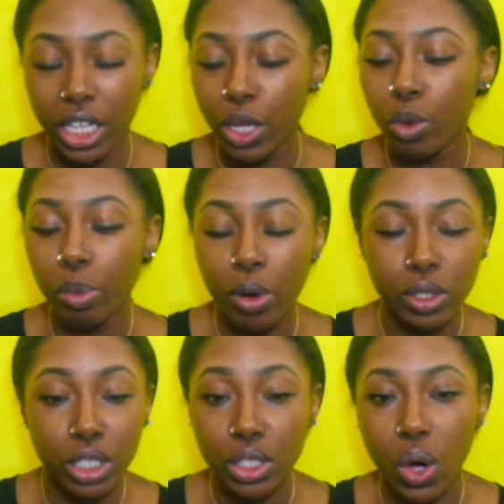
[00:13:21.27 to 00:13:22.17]
He will
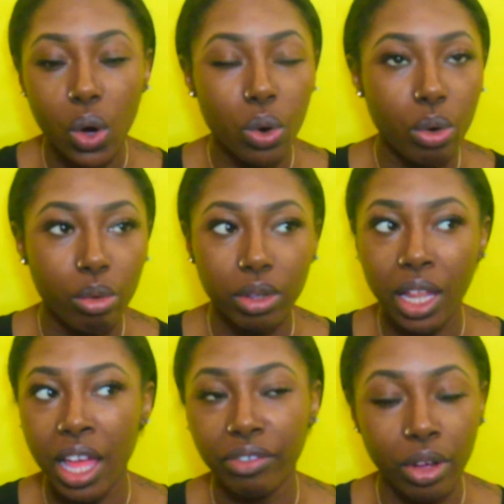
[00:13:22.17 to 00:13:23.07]
post his whole
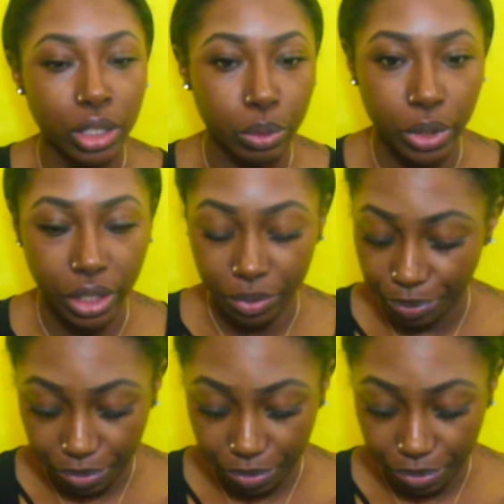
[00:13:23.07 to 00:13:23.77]
life on Twitter.